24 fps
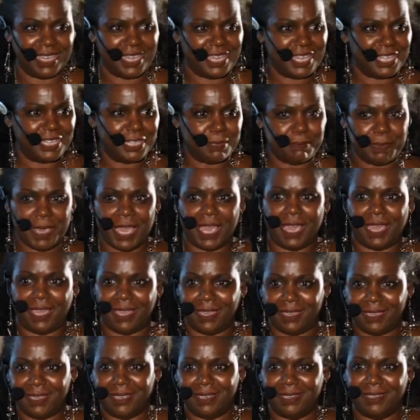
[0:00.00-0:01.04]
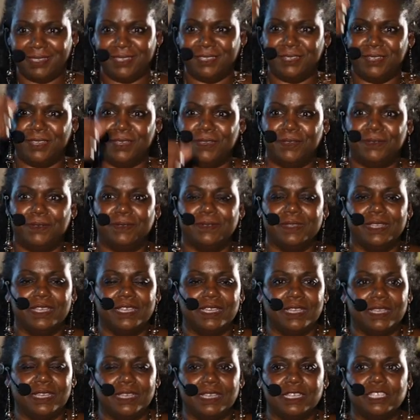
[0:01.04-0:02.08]
in the bay, you know,
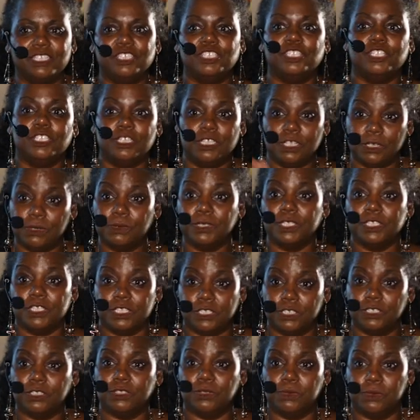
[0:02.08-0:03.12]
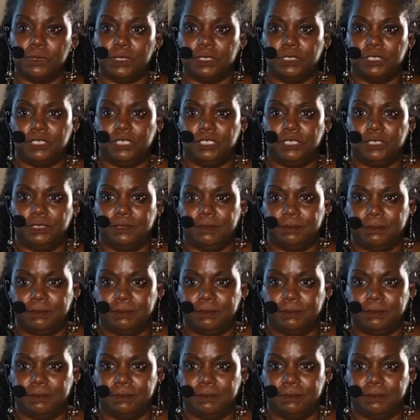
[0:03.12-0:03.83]
she lowers her torch